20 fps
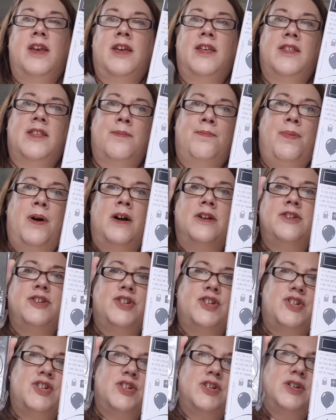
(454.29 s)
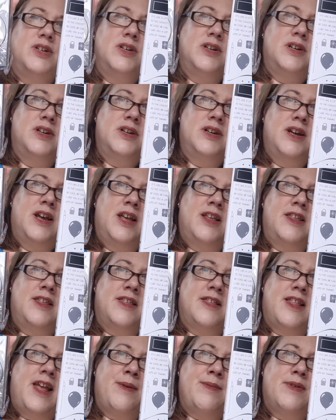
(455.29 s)
It's a punch and
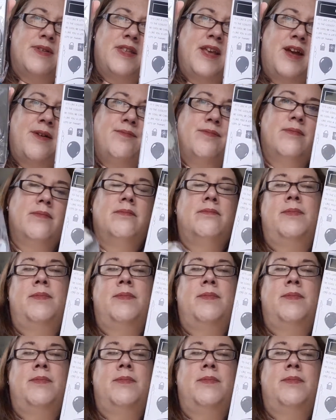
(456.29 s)
stamp set